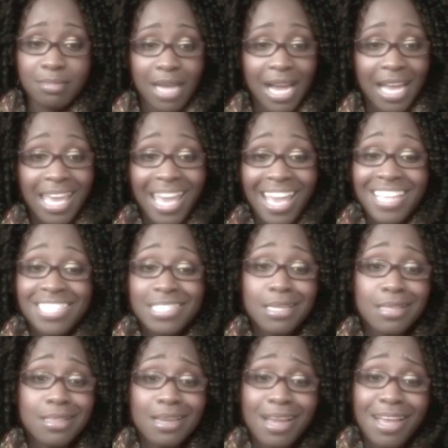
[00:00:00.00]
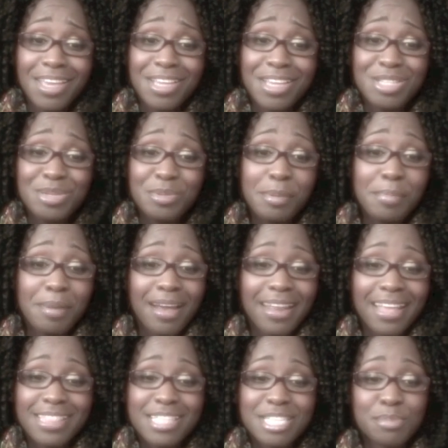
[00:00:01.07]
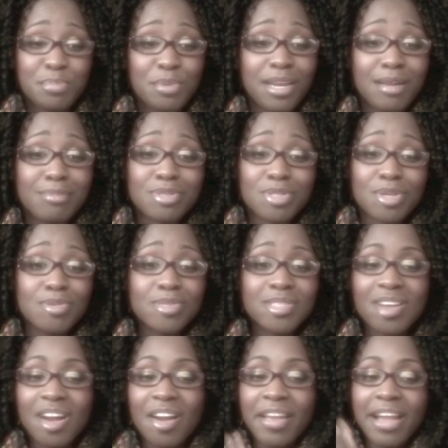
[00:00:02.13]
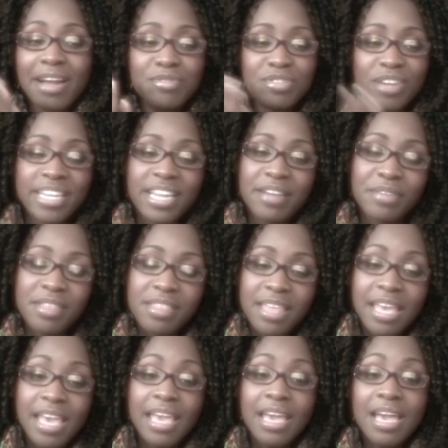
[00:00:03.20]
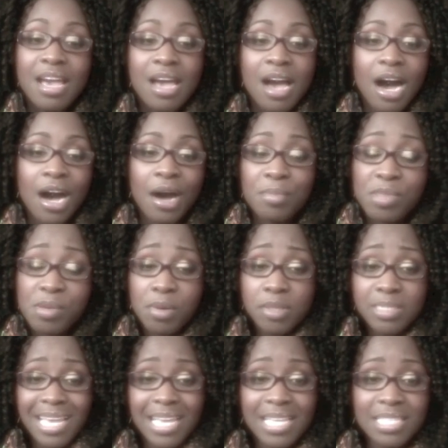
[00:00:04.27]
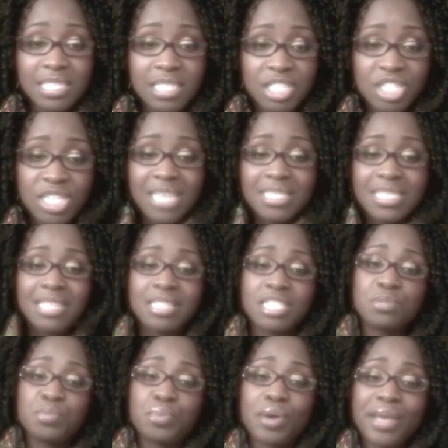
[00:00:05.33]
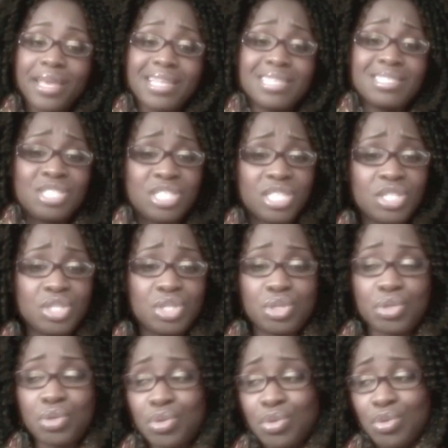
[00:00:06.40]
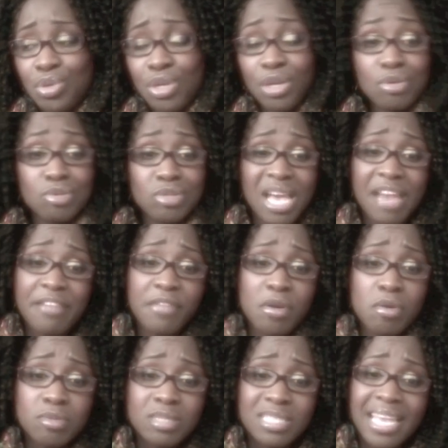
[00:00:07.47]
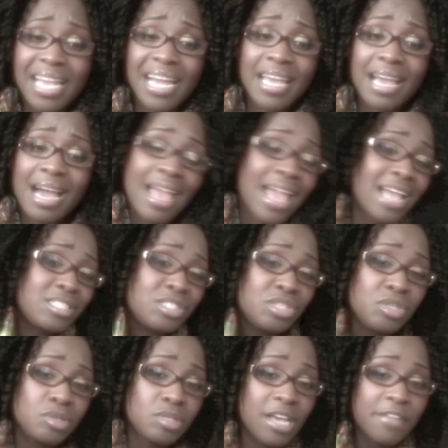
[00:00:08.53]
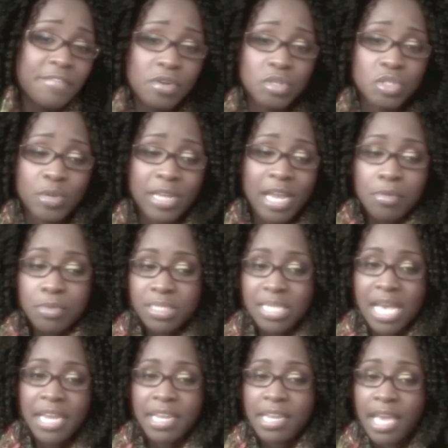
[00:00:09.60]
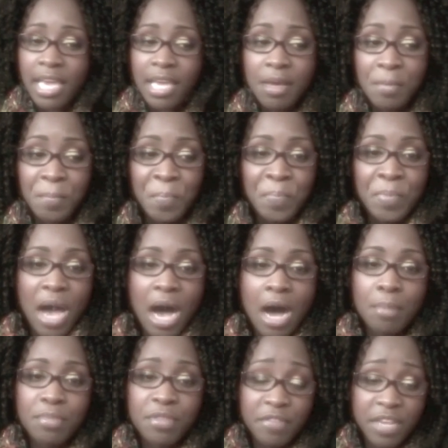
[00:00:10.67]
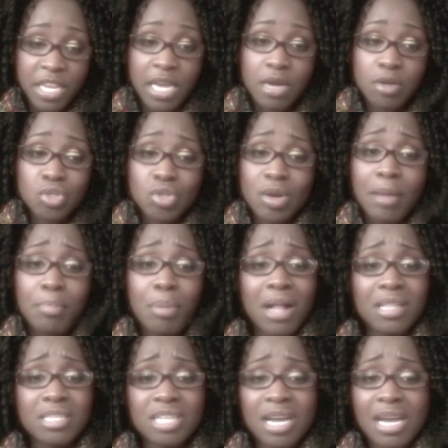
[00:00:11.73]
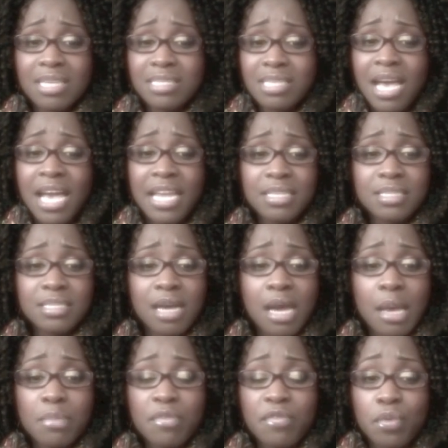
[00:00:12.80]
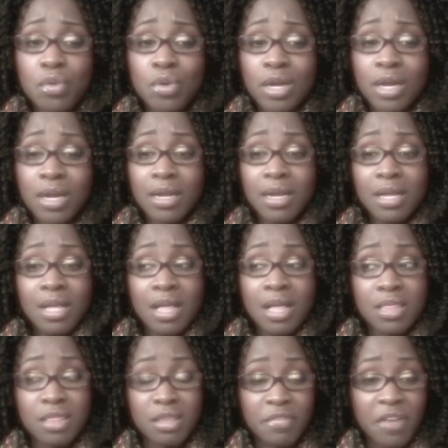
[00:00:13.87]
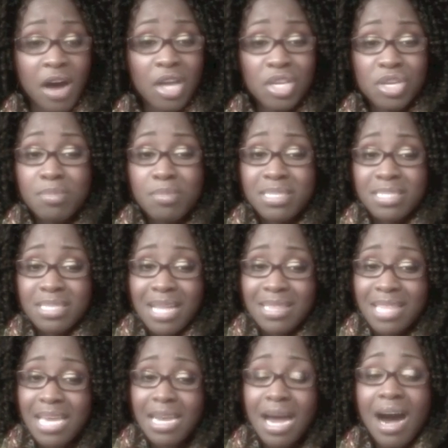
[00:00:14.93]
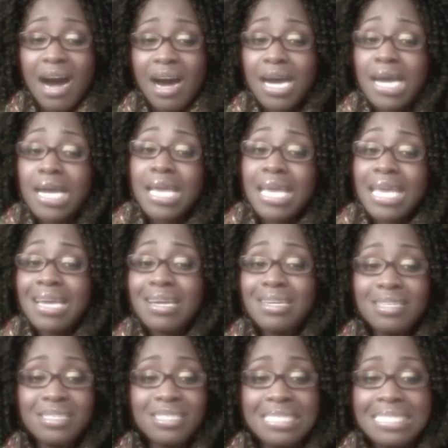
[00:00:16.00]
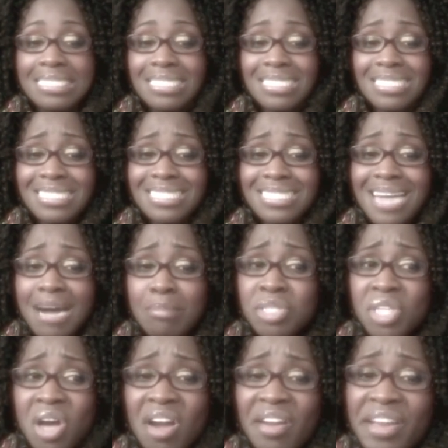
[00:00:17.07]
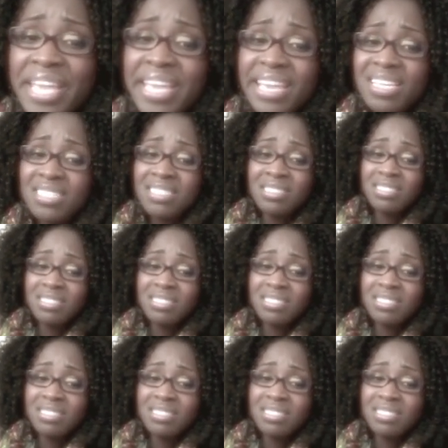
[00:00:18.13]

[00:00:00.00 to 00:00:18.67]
I can't. It's nothing I can do about it at this point. I'm so sorry. I've tried everything. The most I can suggest at this point is just to use headphones. Like I had to use headphones when I was editing the video. So I apologize ahead of time for the volume. It's not that high. I'm sorry.